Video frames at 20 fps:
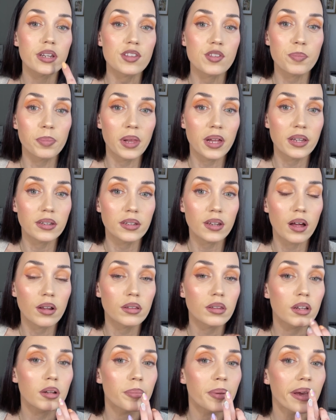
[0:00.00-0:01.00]
it's blended out a
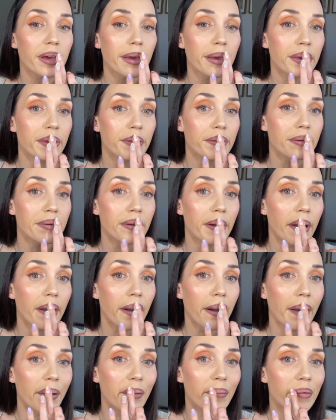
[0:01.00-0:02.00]
little bit, you can
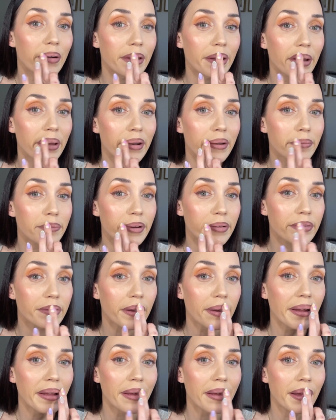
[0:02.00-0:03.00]

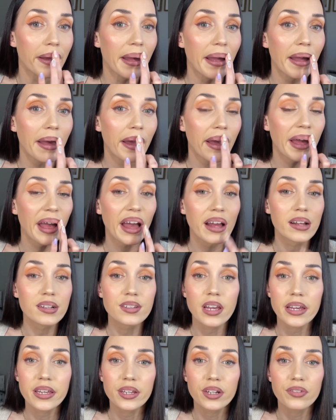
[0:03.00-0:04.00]
100%
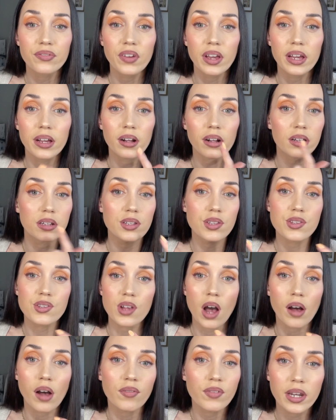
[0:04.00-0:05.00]
take your finger and
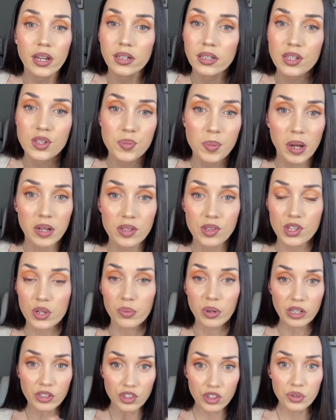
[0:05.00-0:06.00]
soften any spots that you
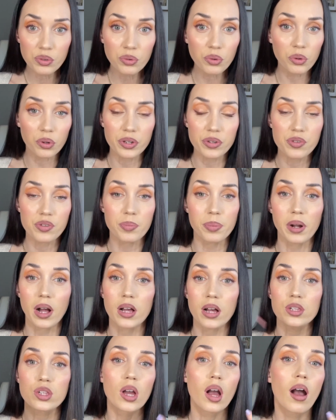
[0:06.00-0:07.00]
want to, or use a
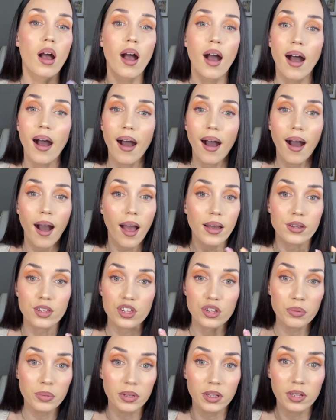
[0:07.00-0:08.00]
brush. I actually
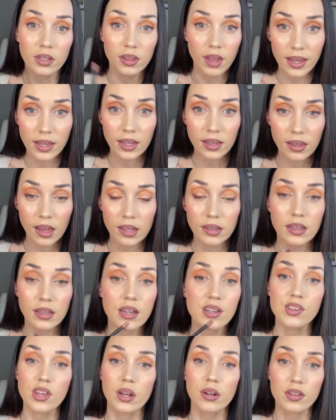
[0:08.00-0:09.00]
really like it like
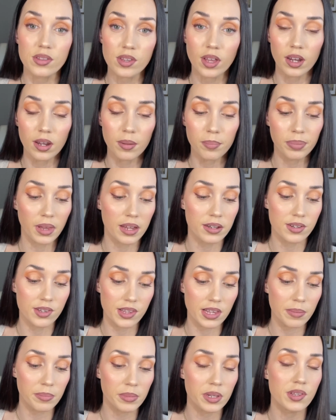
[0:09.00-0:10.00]
this, and it's gonna blend
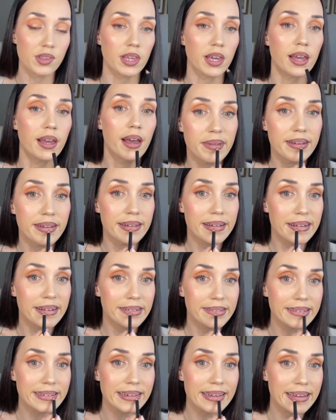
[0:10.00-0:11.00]
seamlessly. I'm gonna now
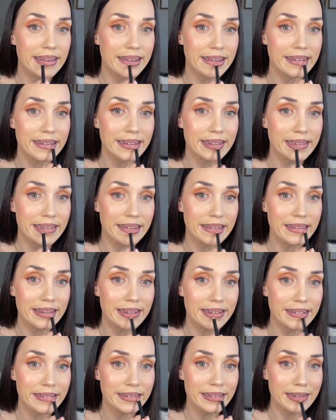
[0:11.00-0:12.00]
take the
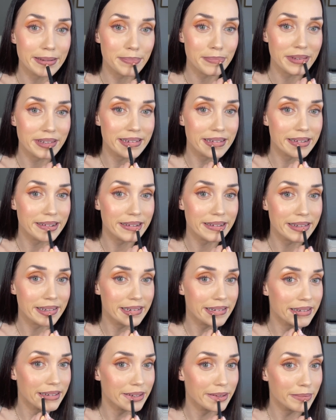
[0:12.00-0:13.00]
lip liner
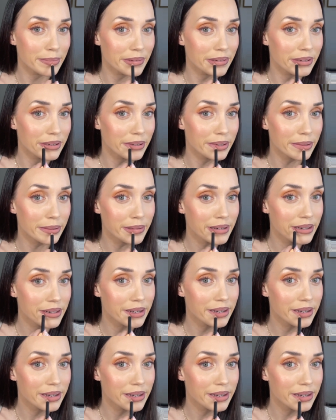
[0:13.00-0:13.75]
in Rue